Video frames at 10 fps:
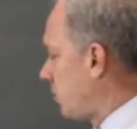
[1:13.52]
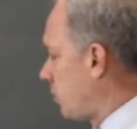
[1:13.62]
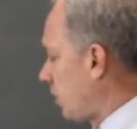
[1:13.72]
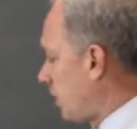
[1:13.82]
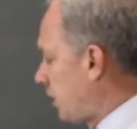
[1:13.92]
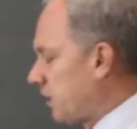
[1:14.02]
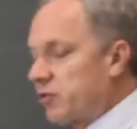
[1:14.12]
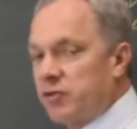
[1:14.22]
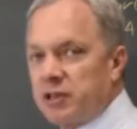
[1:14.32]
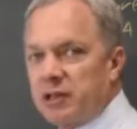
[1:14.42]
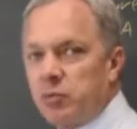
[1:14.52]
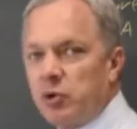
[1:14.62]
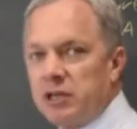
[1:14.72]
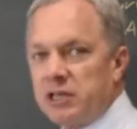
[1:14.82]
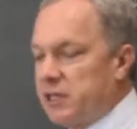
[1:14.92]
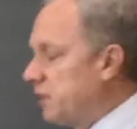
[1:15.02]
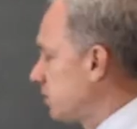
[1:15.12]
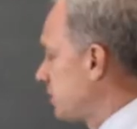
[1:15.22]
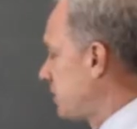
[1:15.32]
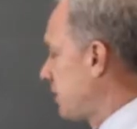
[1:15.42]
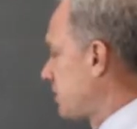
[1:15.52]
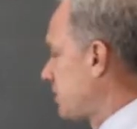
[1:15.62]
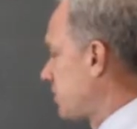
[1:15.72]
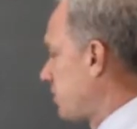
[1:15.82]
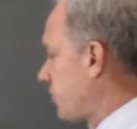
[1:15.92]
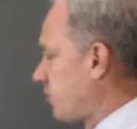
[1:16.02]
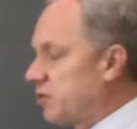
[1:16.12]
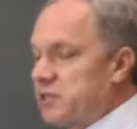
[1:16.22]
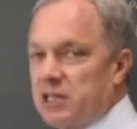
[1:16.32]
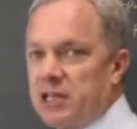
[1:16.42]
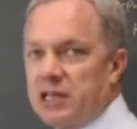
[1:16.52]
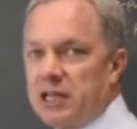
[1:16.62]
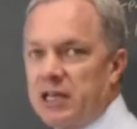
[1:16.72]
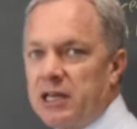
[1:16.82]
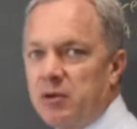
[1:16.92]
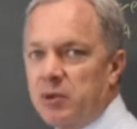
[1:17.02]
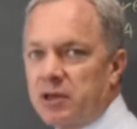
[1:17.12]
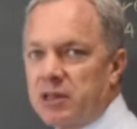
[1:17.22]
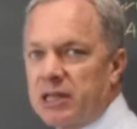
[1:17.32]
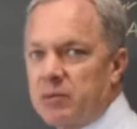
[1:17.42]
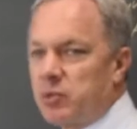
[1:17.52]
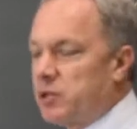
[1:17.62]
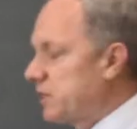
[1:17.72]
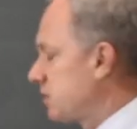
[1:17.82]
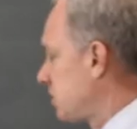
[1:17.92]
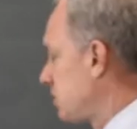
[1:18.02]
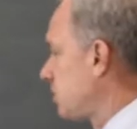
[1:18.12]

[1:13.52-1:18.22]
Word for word: the line through that point intersects my first line anywhere, that point is the